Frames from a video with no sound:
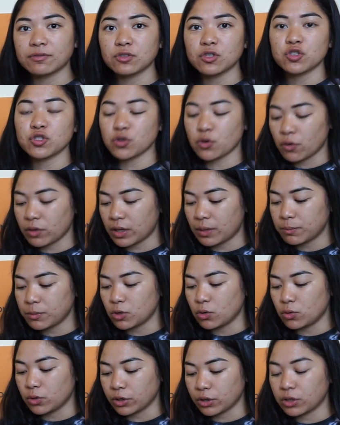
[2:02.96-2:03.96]
to show them
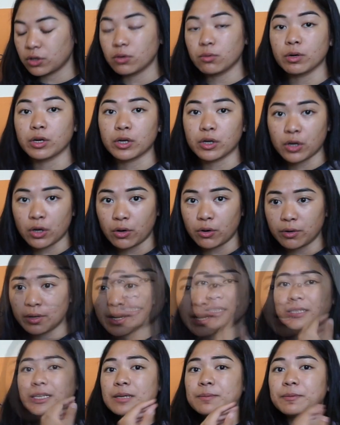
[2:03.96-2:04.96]
your QR code.
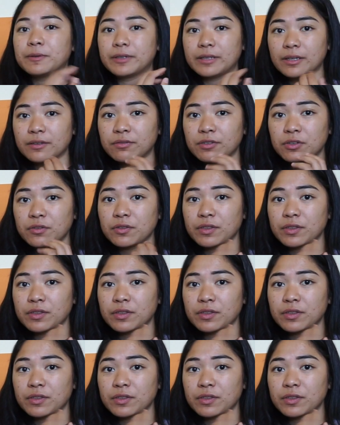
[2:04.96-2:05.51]
They give you